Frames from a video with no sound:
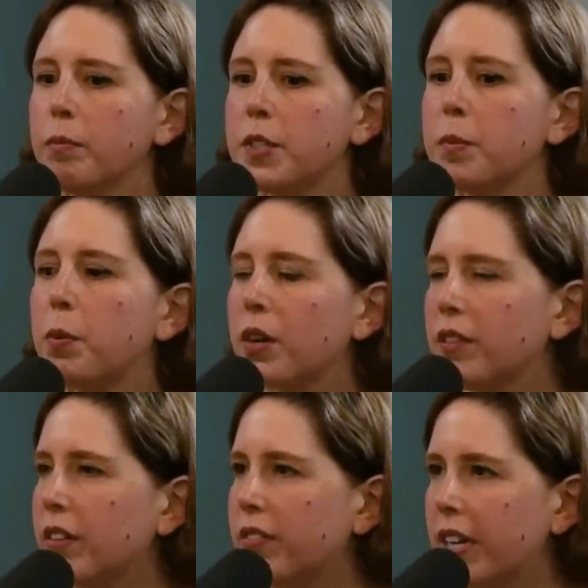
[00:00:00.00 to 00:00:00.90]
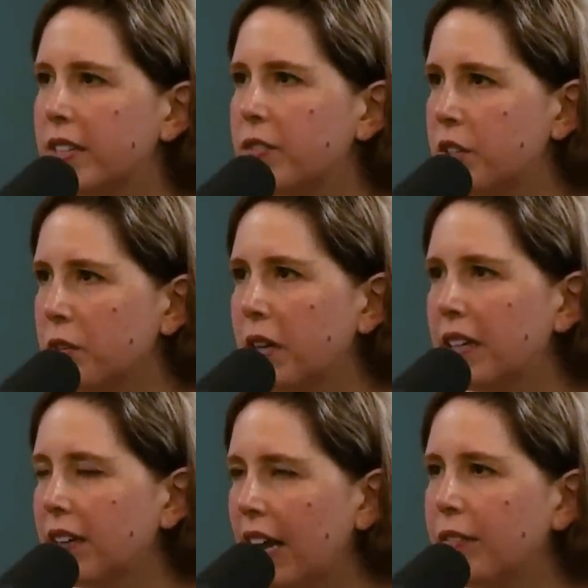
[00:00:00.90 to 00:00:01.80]
supportive of us
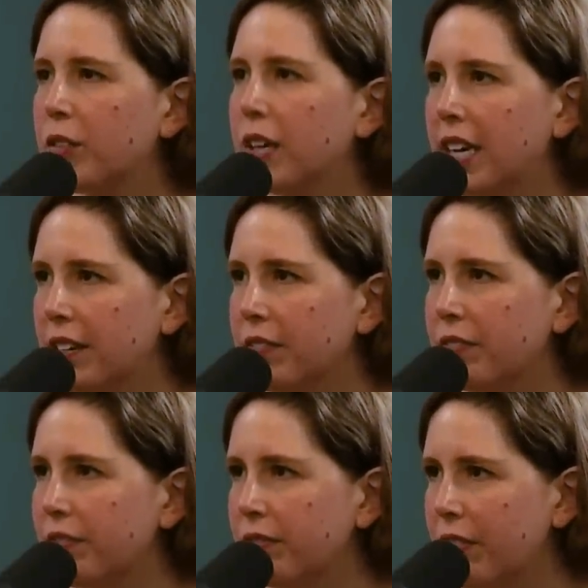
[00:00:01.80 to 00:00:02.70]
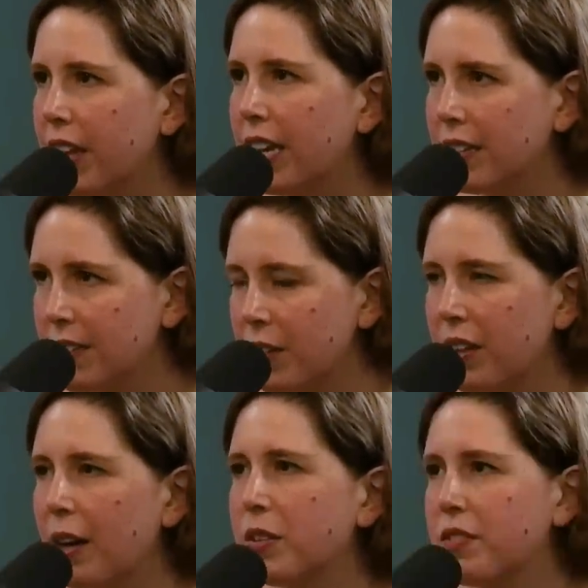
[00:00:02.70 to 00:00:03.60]
doing kind of creative things. So
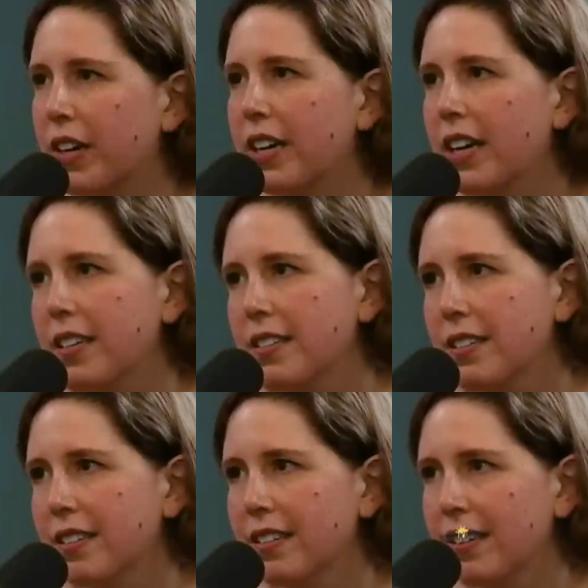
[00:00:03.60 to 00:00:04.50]
that mm-hmm. was very nice.